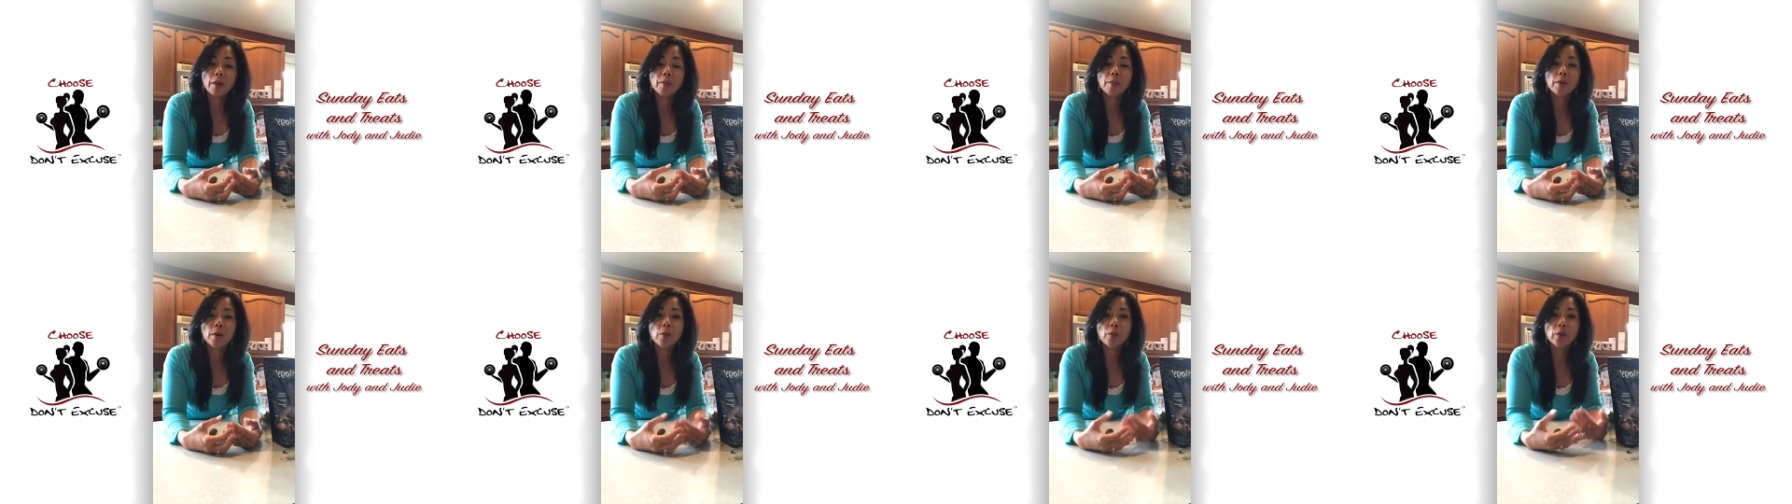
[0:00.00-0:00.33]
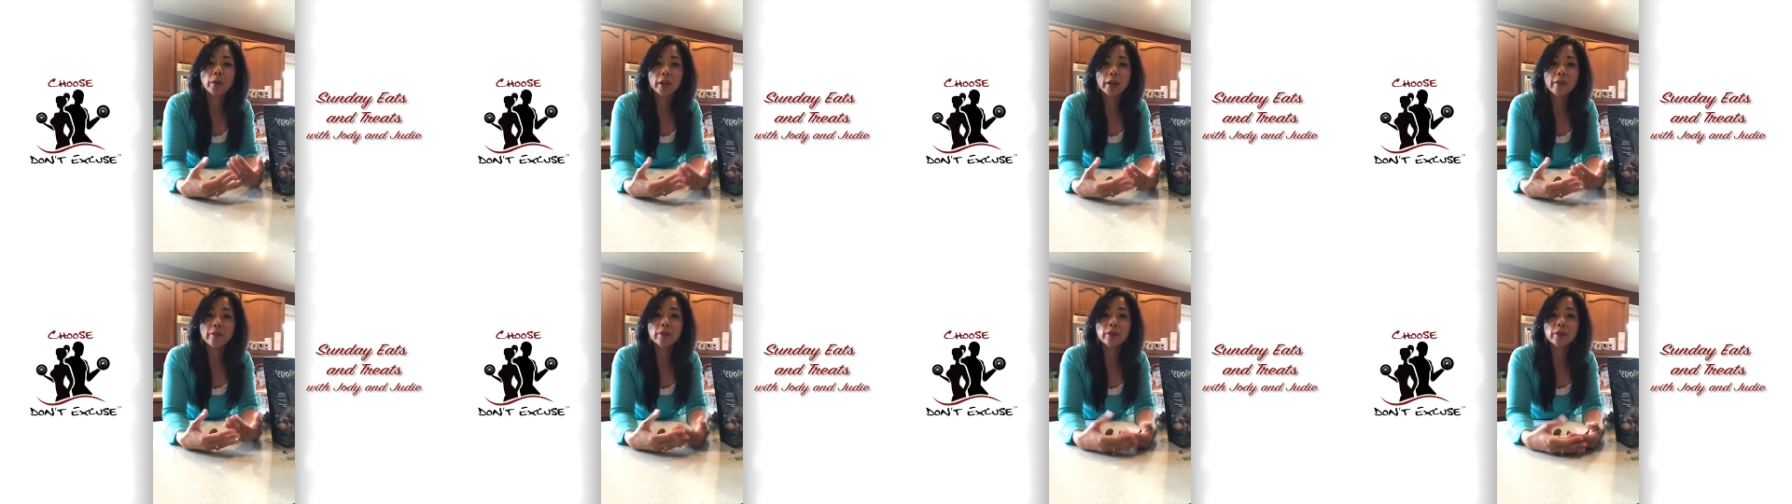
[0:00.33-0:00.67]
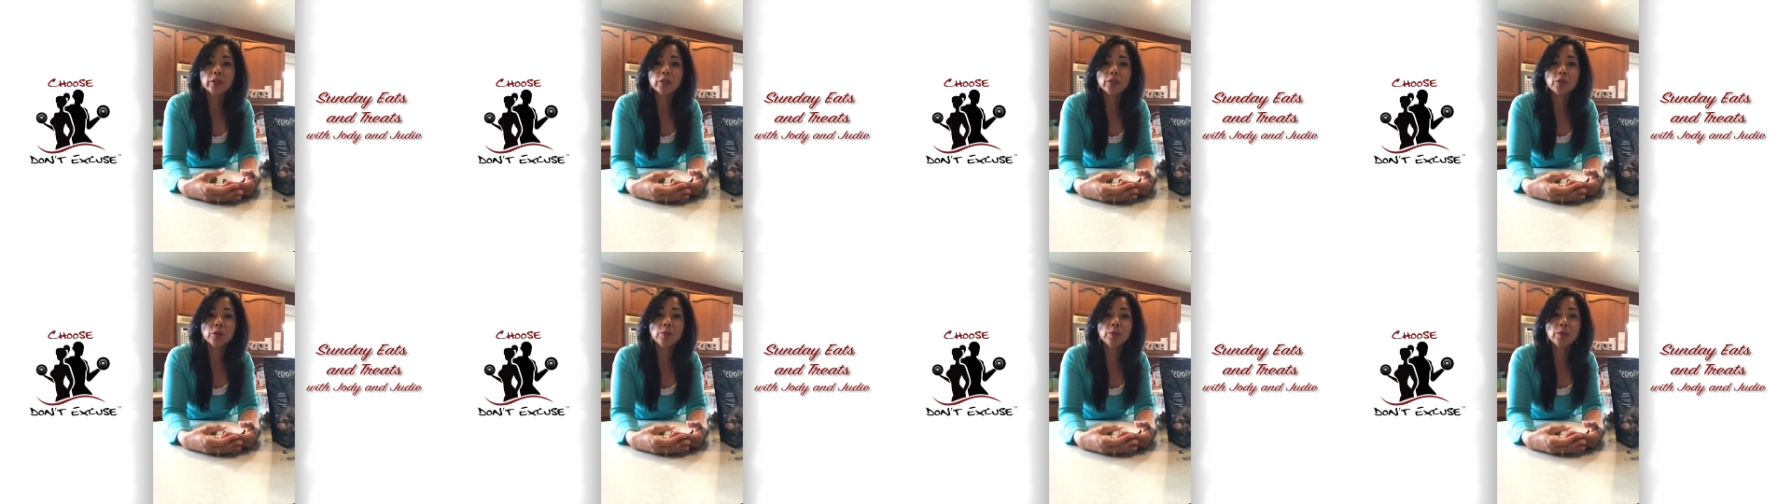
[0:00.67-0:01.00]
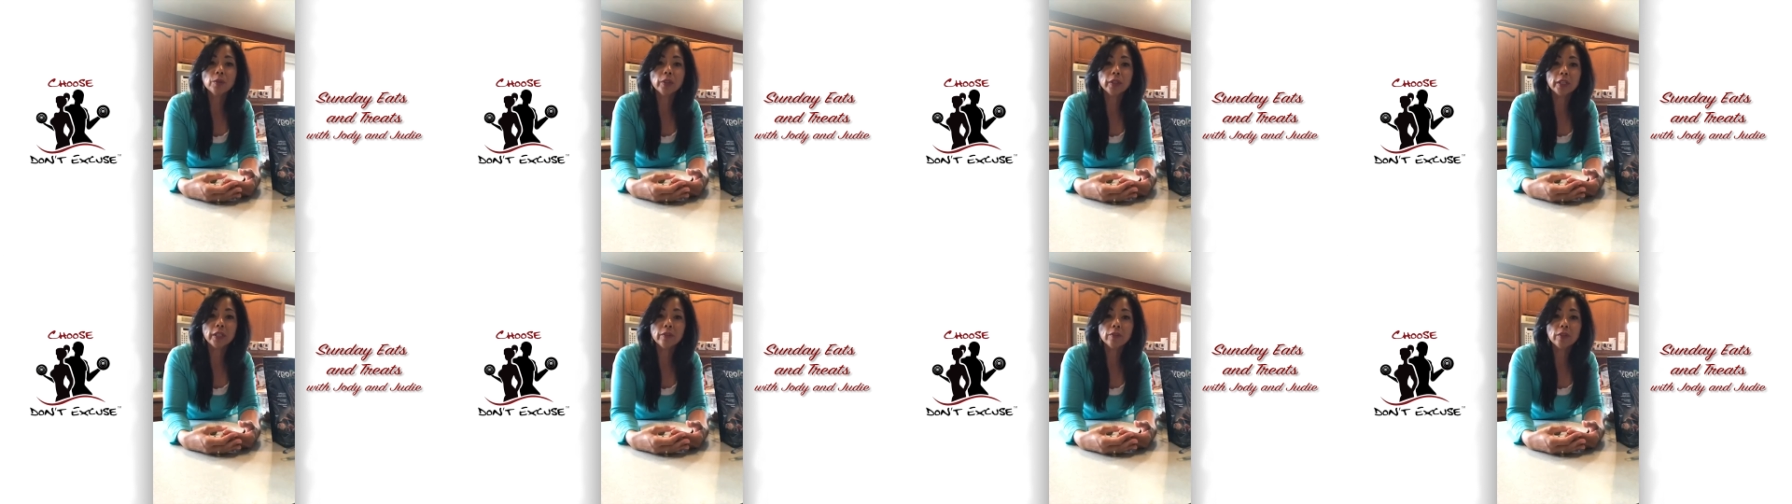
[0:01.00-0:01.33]
But whatever you
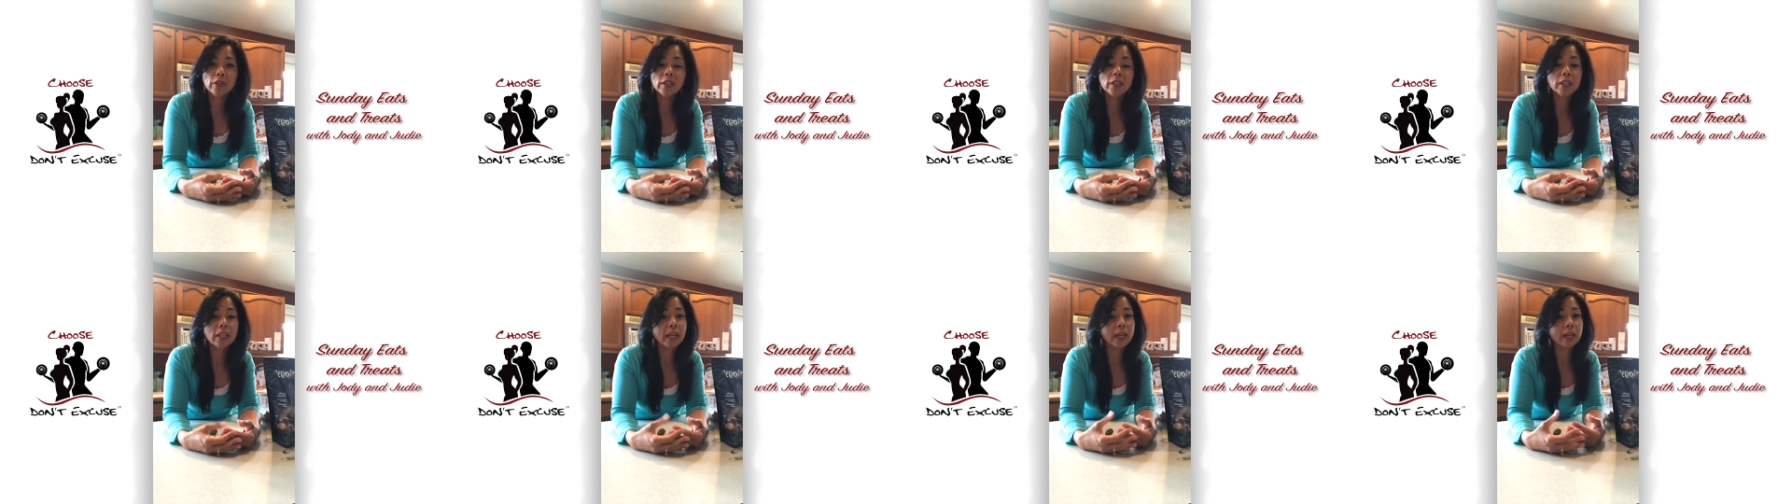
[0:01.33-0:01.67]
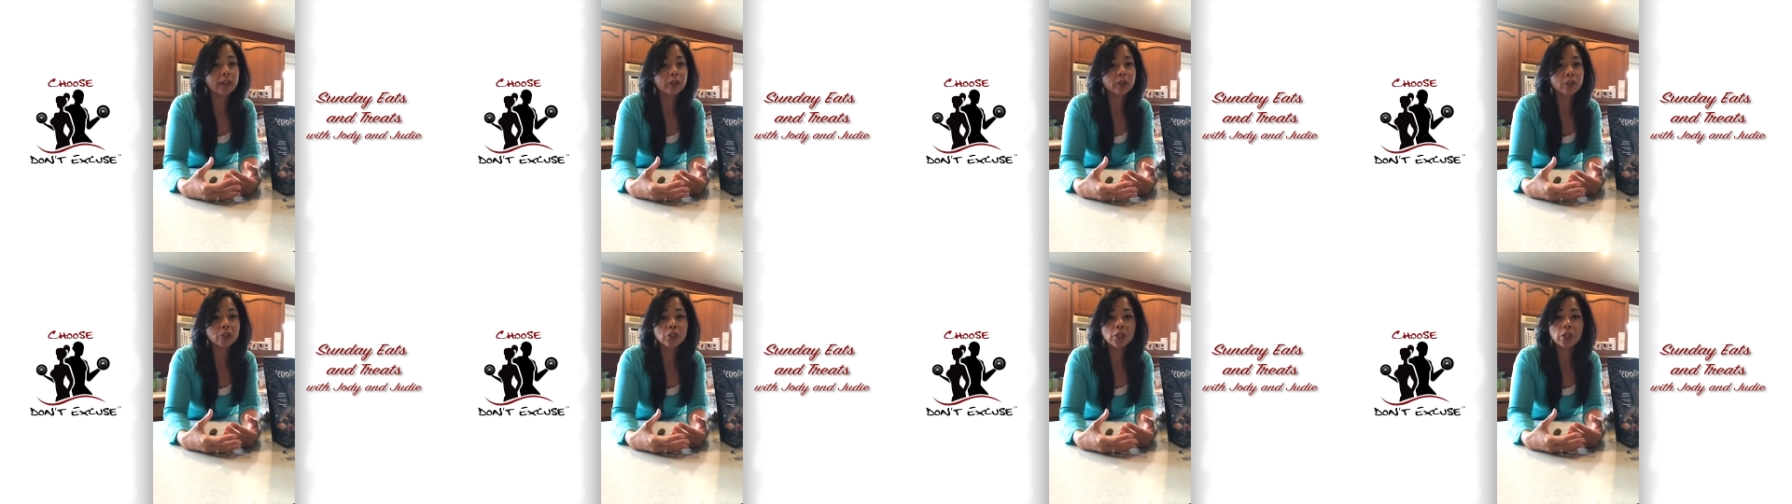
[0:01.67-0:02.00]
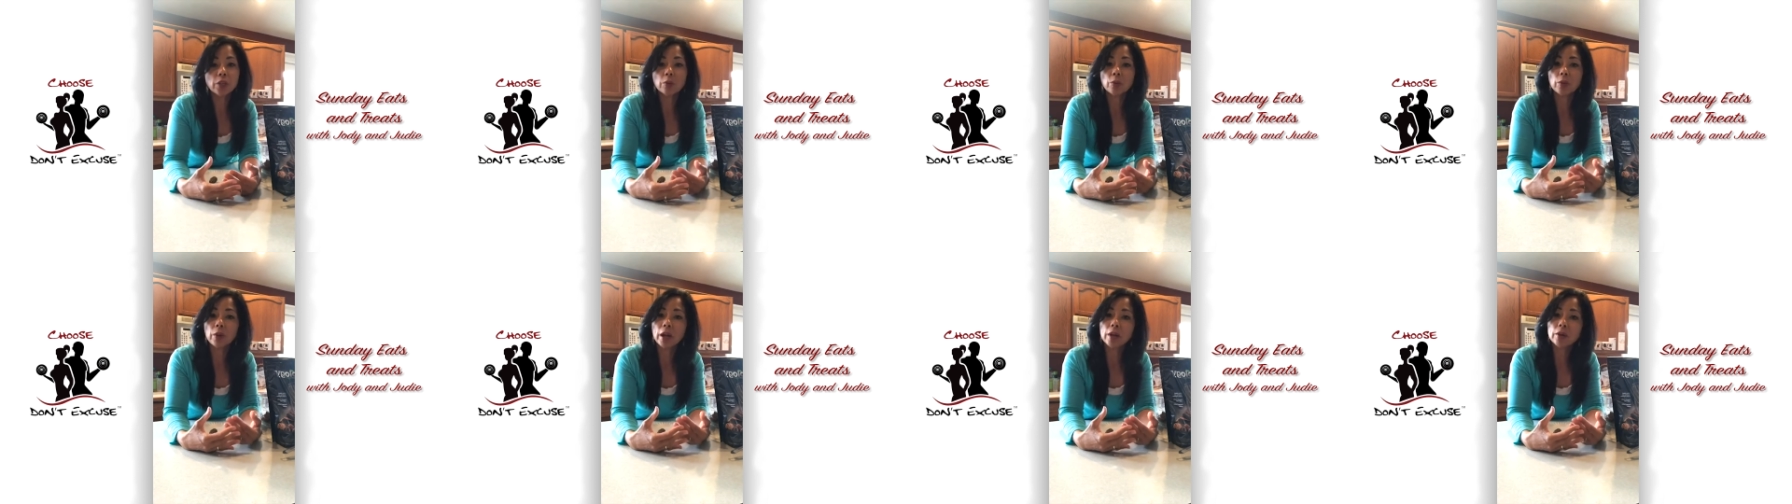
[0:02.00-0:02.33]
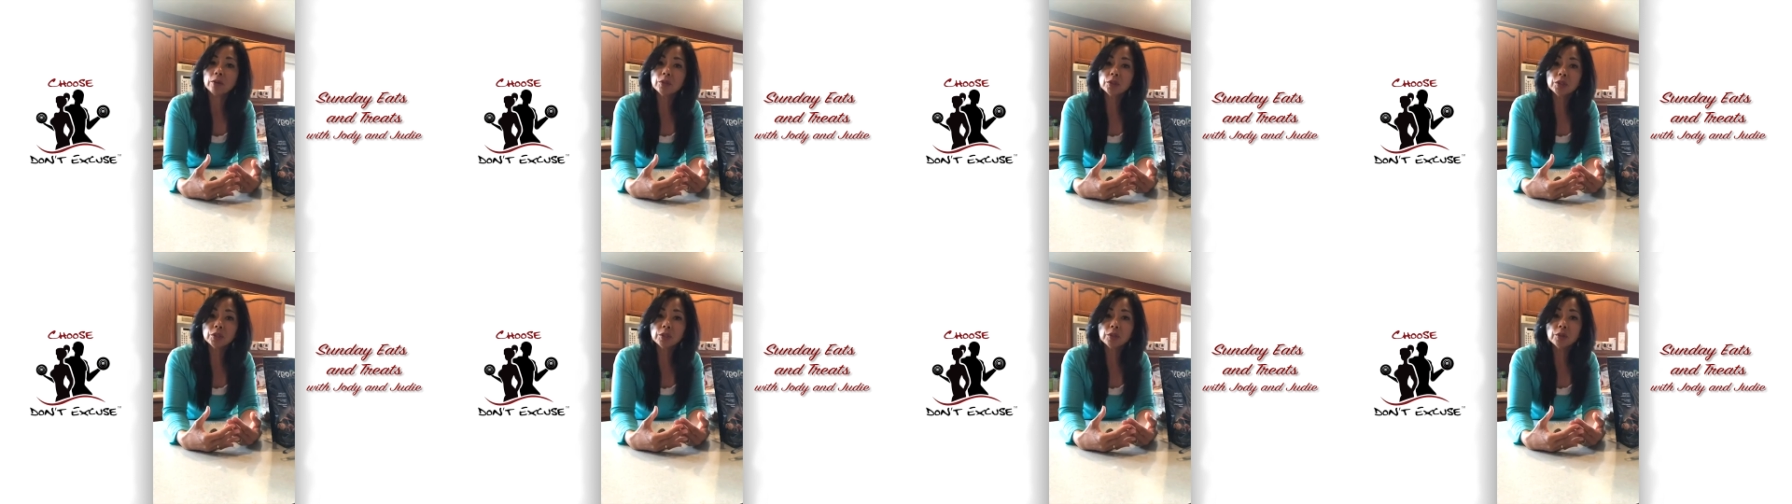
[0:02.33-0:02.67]
believe in, the energy
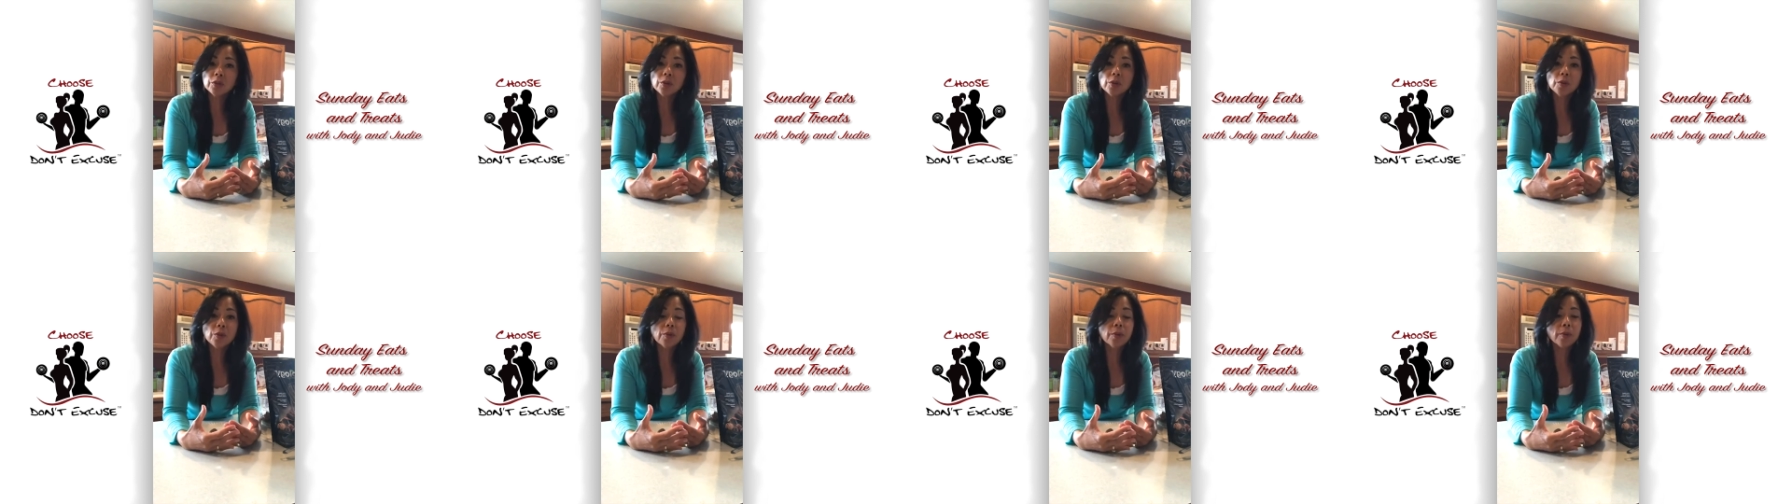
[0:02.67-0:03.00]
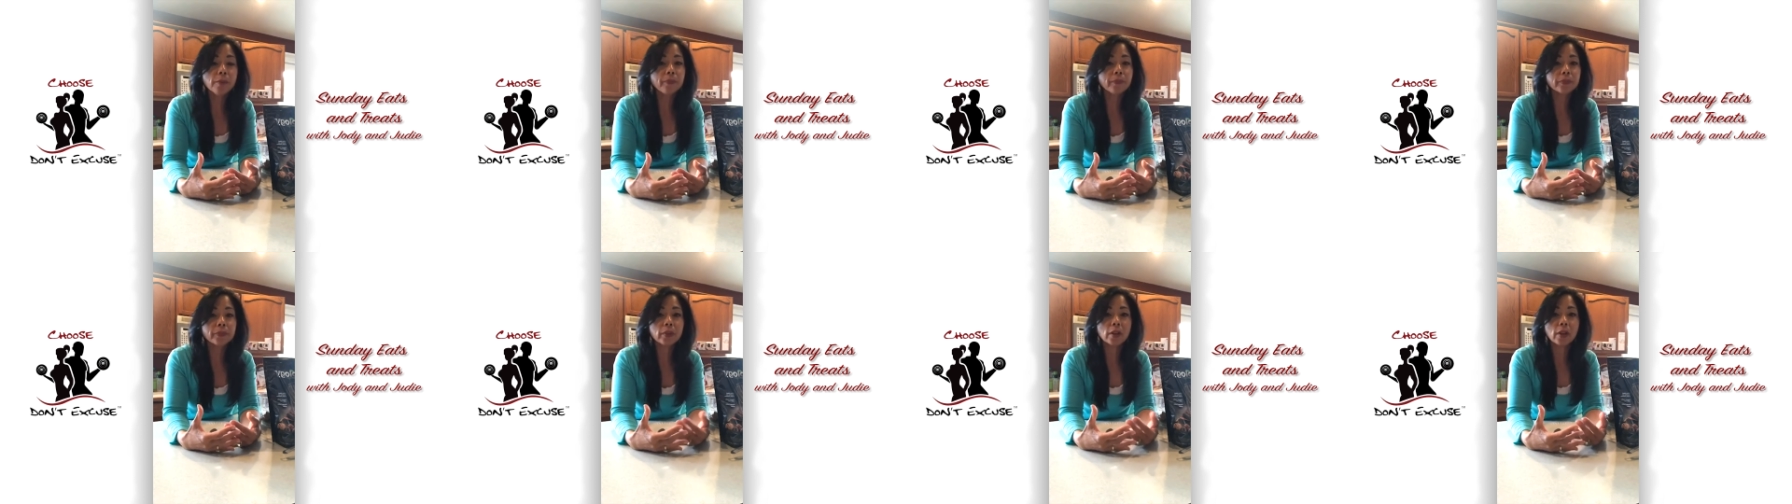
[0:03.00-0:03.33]
around you,